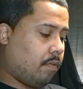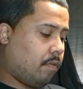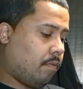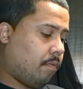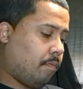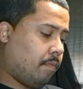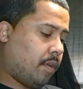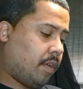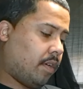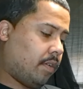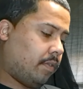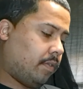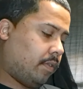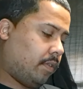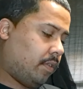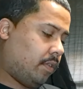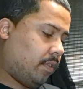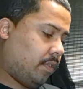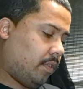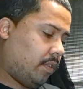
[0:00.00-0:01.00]
But
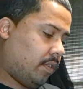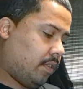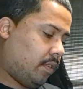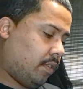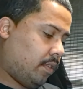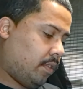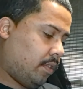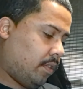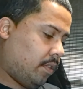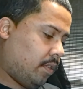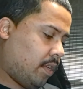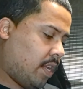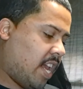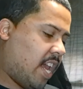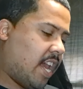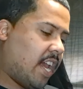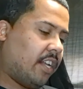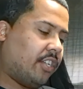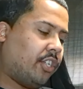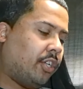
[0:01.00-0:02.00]

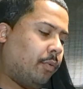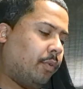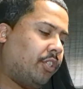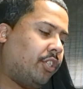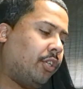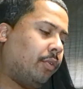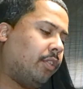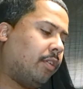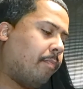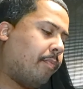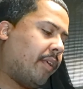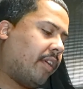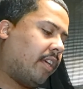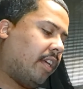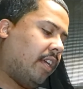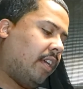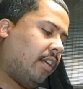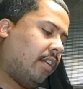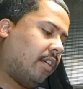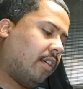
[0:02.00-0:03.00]
yeah, she was a picky
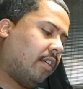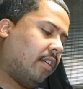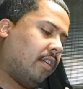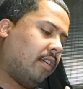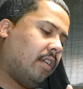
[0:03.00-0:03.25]
eater.